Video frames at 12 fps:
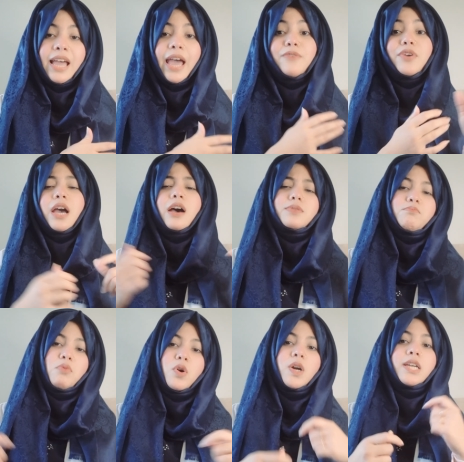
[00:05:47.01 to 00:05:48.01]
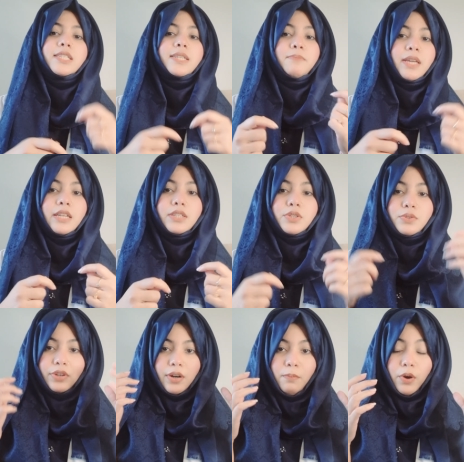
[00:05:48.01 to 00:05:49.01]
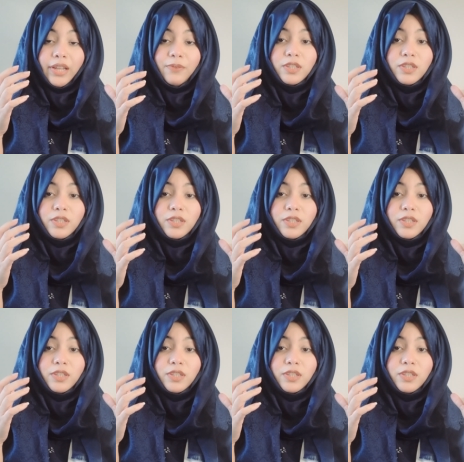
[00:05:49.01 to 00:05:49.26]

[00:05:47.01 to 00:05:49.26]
and we add more histamine into their body,